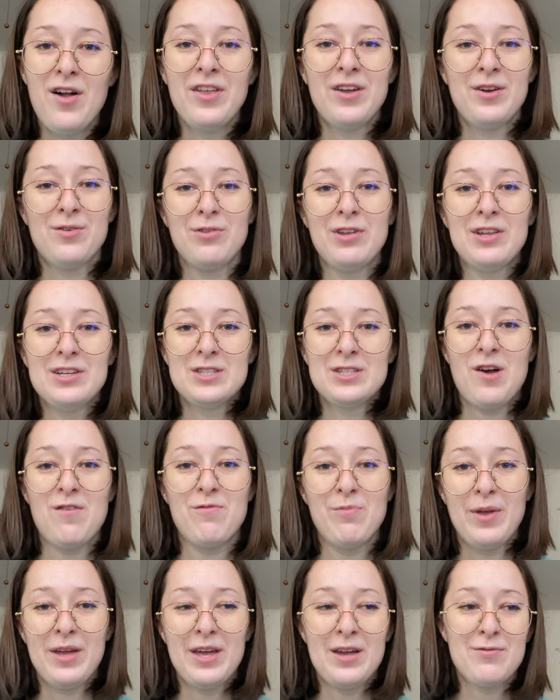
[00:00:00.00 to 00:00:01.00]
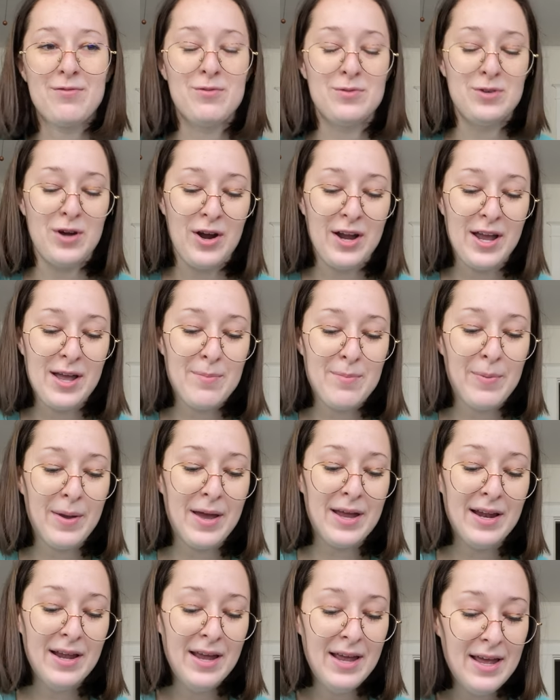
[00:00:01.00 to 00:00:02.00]
like a really soft blanket from Target,
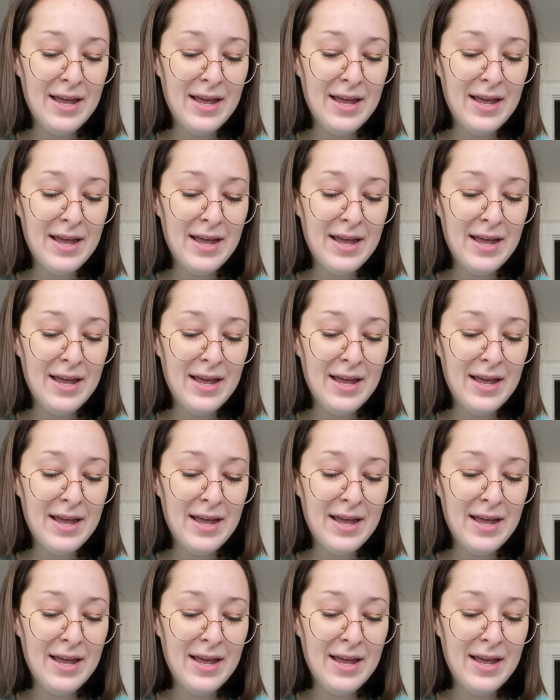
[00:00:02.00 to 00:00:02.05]
but